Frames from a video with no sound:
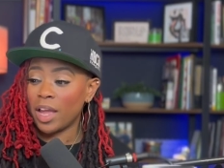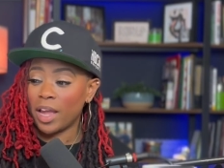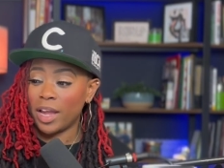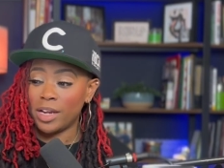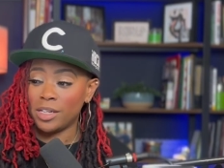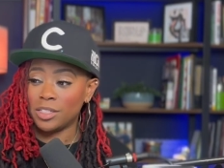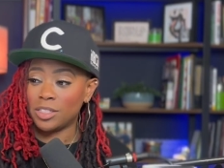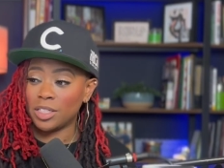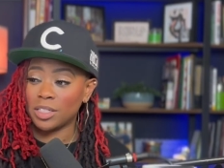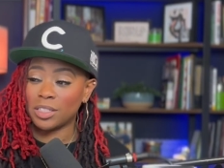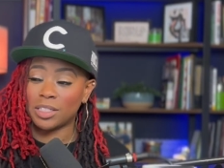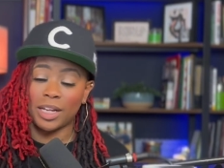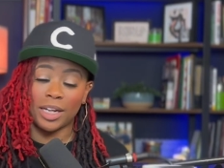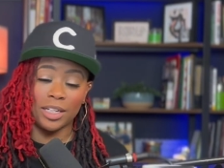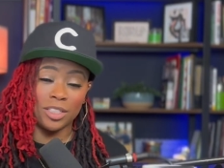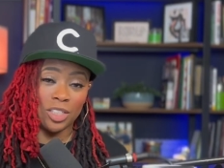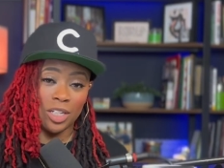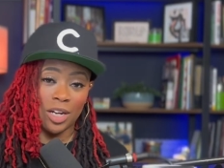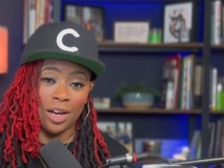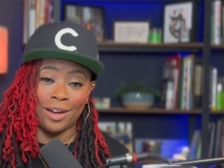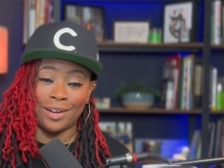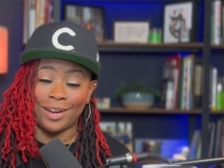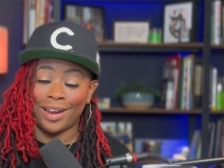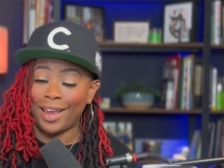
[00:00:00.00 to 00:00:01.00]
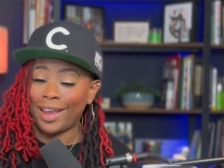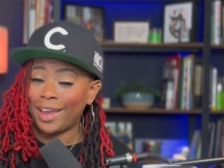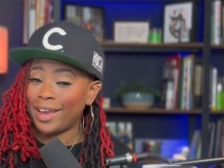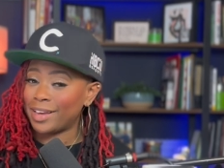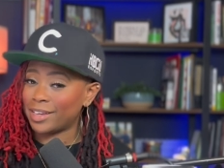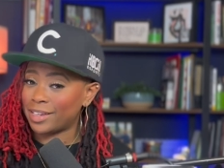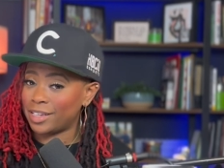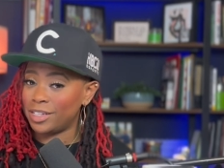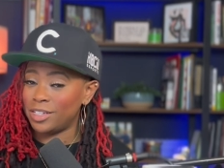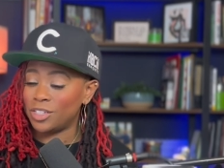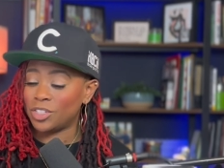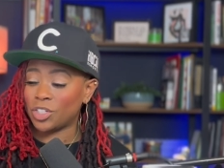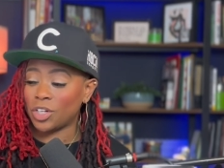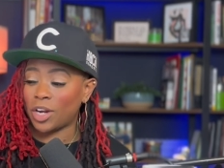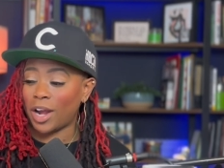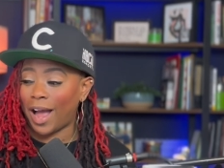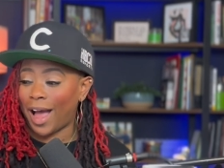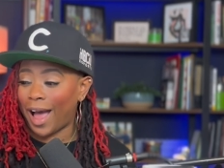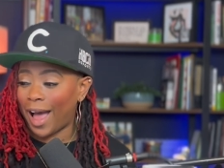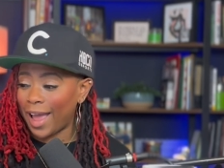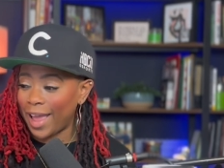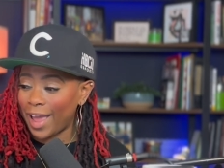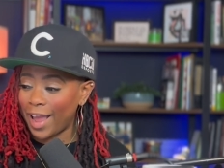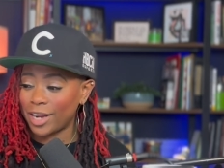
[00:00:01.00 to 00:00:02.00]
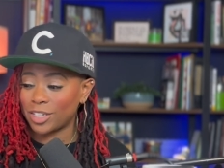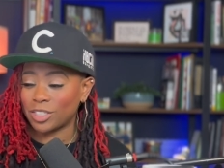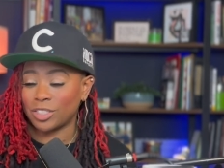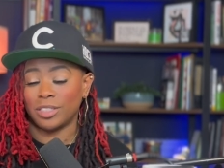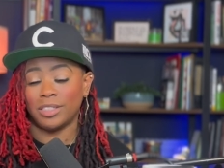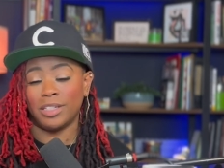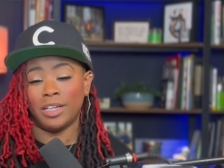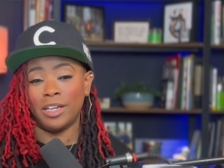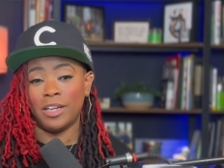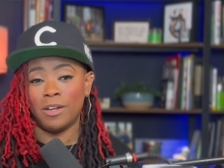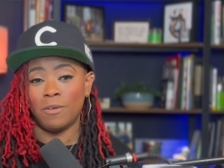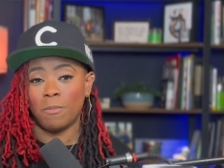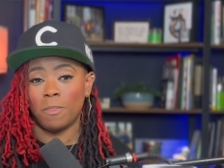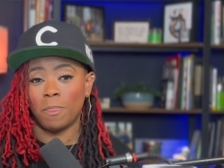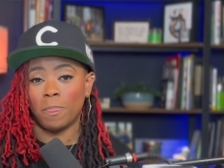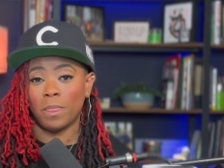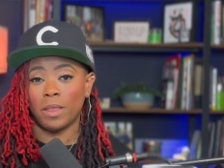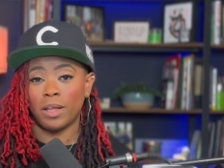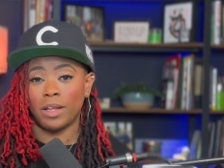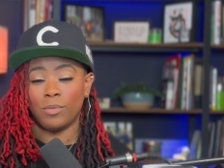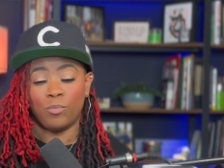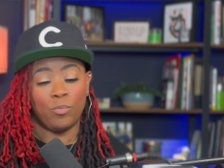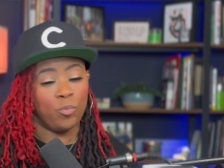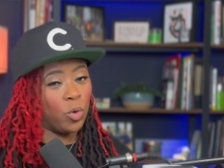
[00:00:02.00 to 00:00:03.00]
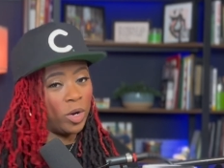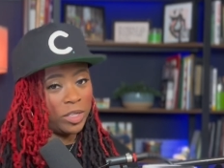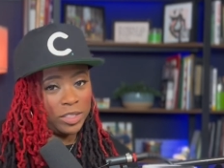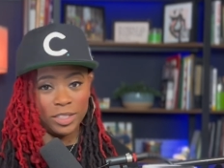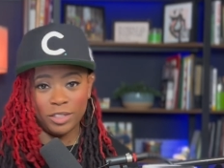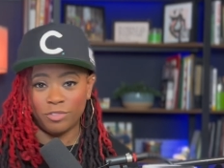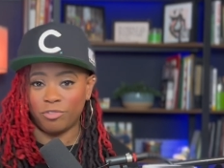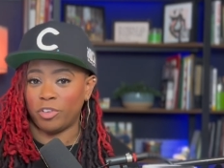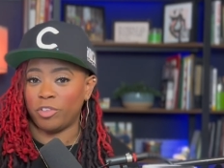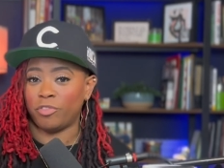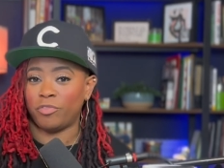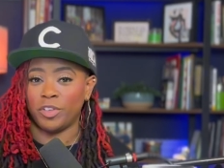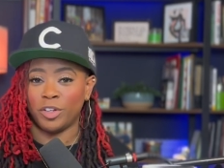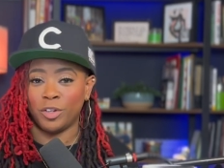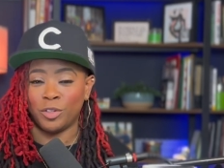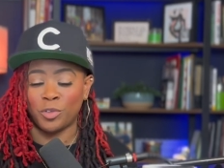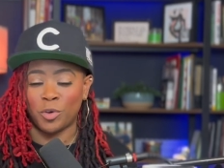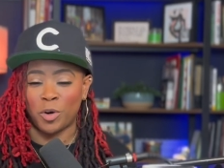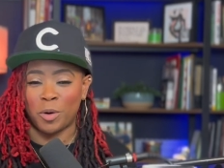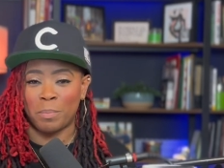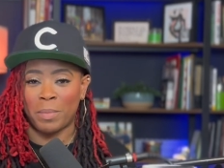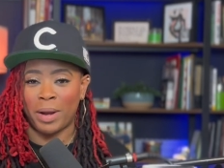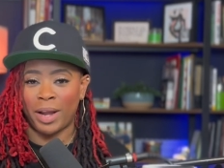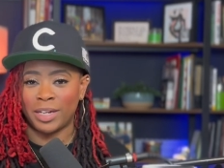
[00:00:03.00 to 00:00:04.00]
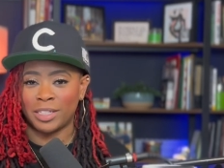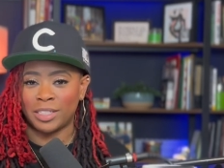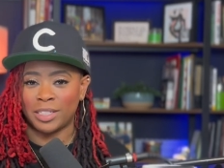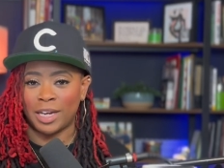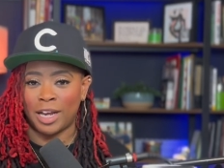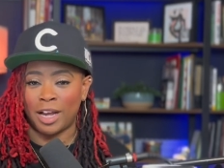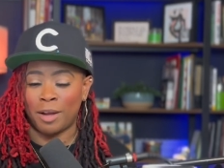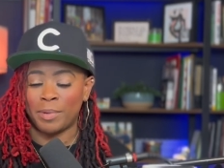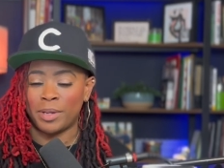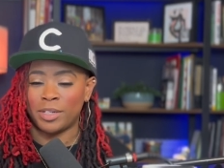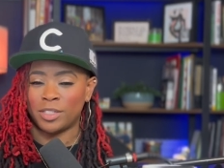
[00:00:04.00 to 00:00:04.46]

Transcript: And just like John and Keisha, I actually wasn't fulfilled on my job.